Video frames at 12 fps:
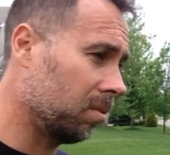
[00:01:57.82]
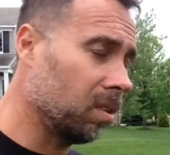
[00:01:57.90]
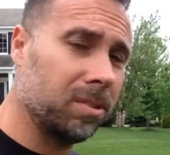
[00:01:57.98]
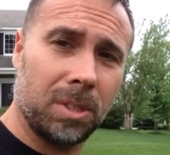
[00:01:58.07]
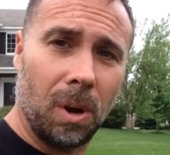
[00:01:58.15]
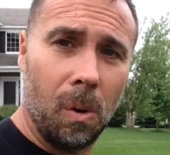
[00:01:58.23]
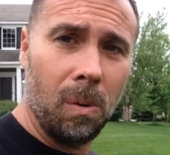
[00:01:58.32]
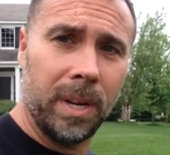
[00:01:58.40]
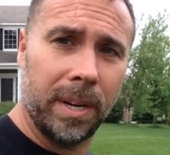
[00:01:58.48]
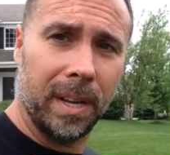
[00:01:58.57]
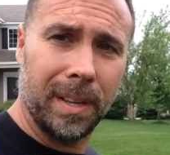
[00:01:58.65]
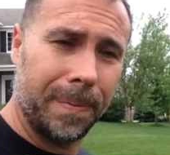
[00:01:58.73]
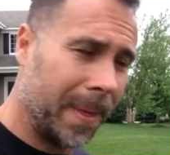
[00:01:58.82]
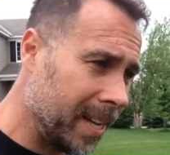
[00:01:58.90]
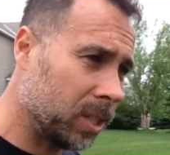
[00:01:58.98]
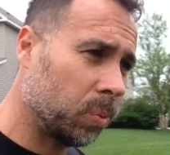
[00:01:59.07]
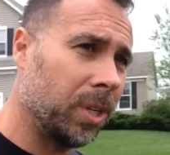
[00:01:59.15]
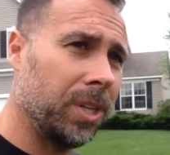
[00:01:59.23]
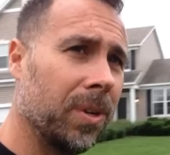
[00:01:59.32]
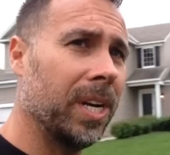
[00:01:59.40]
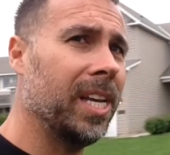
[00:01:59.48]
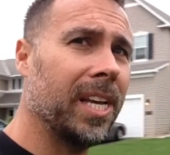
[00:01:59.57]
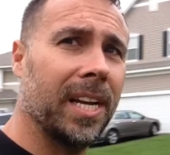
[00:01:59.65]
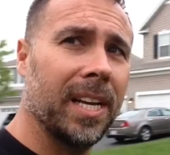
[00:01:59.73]
starts going. That's what you
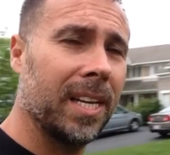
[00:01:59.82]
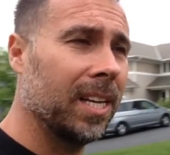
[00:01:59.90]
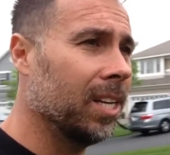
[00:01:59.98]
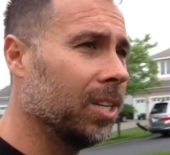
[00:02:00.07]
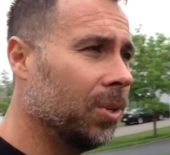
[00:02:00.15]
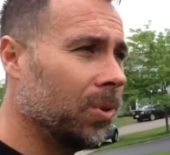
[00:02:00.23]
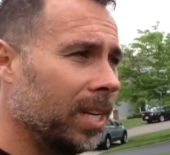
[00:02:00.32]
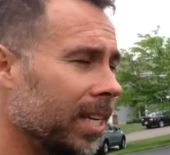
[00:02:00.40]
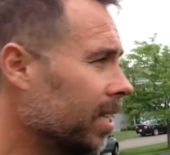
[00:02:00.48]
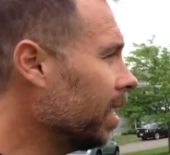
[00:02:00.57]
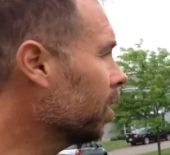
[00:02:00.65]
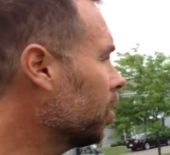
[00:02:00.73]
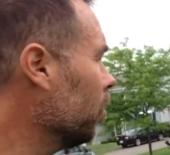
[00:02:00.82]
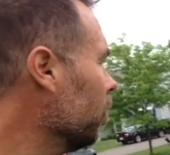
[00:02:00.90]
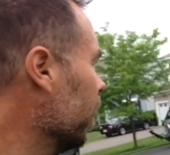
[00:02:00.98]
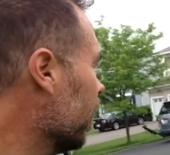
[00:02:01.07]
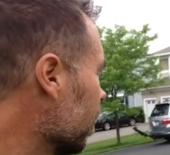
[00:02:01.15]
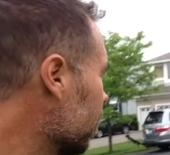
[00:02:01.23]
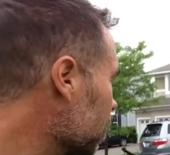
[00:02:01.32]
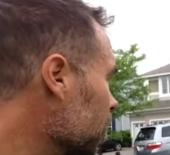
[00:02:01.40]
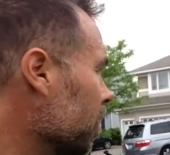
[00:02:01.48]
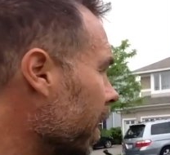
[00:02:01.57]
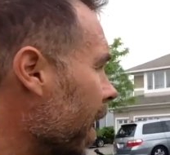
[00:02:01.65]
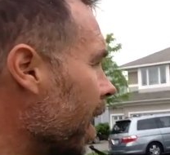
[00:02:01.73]
need. You need that crew that'll do
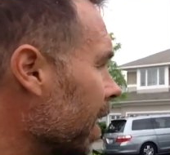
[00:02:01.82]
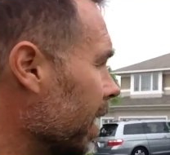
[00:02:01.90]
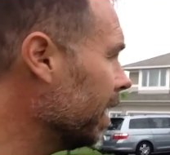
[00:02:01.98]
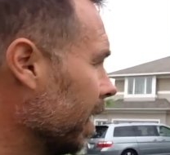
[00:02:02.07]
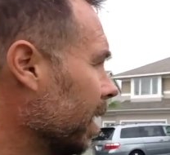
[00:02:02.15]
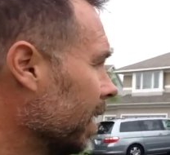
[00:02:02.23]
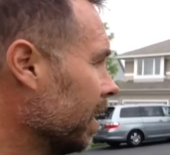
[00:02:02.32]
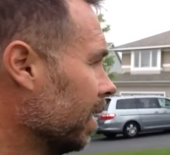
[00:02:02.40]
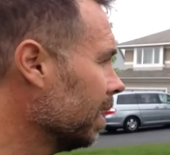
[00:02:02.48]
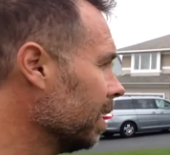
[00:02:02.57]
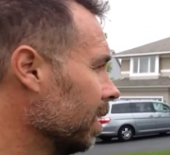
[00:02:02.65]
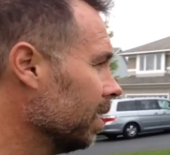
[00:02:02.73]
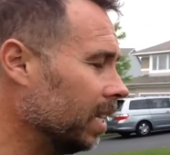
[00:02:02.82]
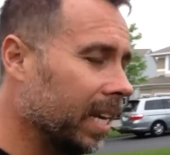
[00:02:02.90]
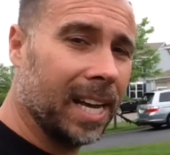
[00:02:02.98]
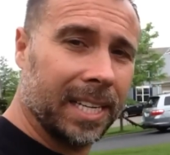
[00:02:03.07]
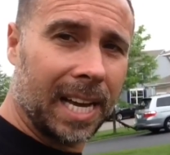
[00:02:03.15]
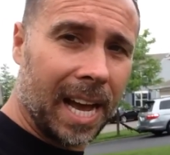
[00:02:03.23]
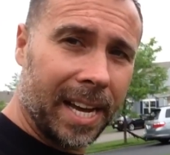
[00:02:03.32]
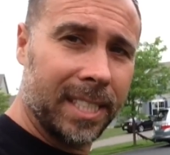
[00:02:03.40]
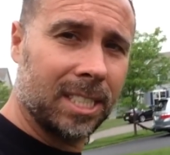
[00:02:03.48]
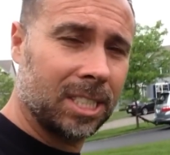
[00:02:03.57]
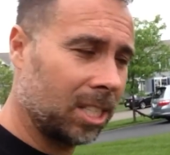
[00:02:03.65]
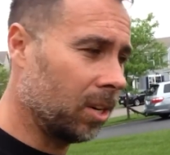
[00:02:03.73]
that. You got
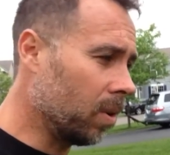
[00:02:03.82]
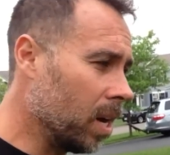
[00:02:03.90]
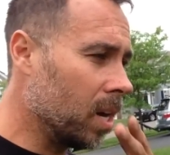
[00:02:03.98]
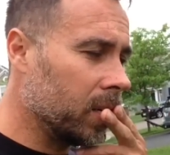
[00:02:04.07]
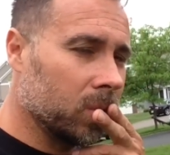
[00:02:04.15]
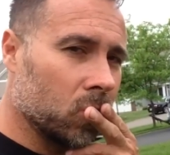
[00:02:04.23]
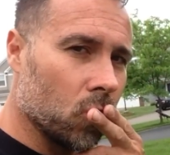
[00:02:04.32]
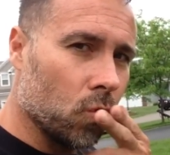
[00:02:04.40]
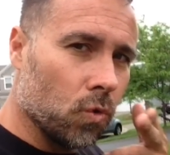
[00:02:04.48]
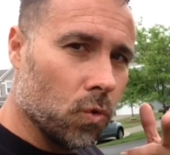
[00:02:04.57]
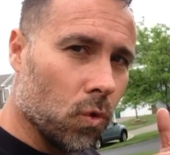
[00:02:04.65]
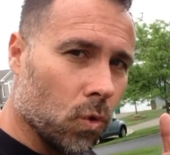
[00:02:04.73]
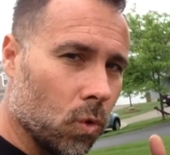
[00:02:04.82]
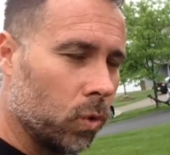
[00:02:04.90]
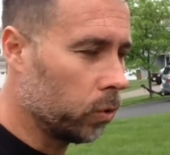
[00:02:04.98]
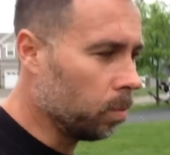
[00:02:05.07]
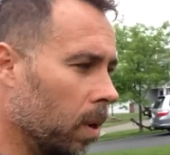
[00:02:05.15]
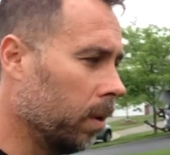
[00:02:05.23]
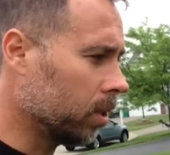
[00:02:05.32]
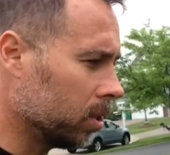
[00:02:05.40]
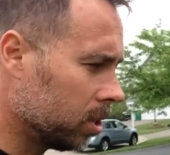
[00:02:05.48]
guys that sit around and smoke their